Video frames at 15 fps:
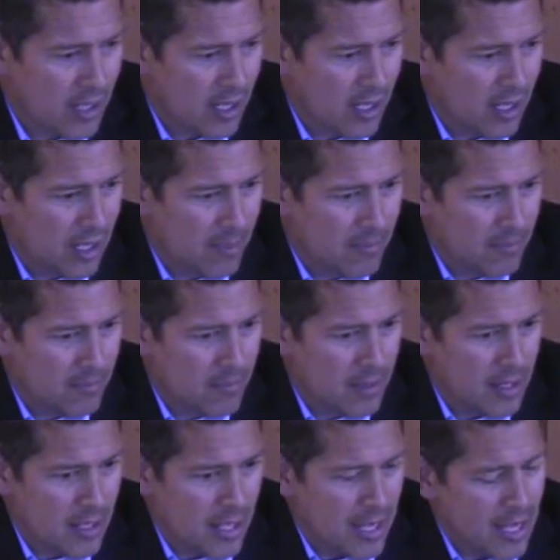
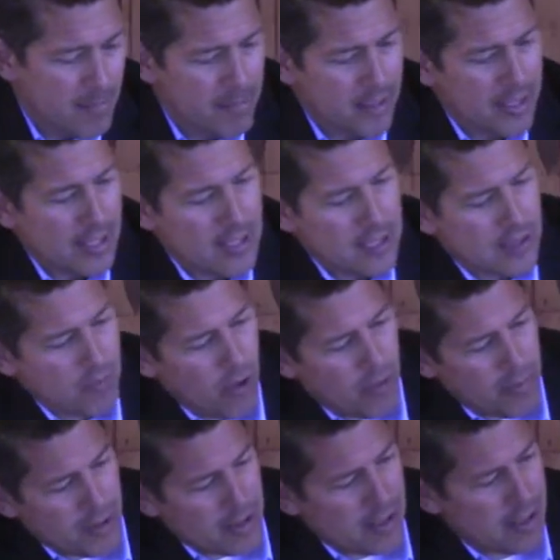And because small
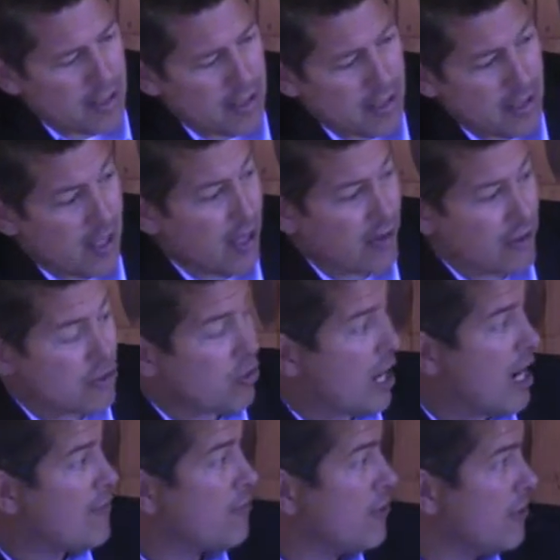businesses that are the
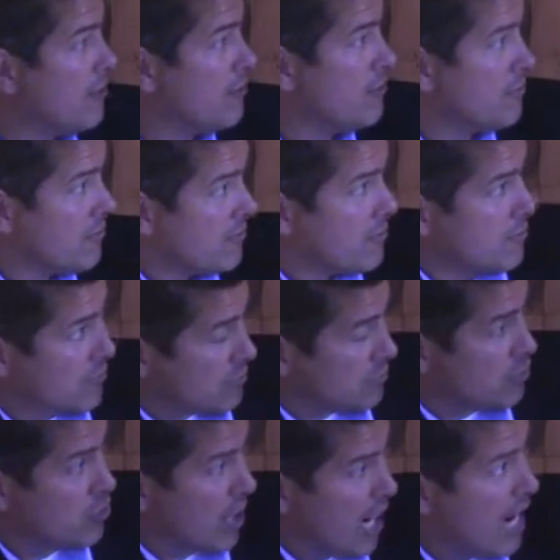driver of
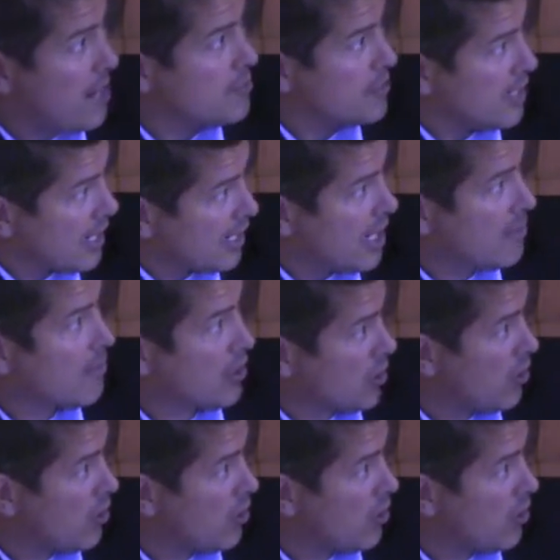jobs and economic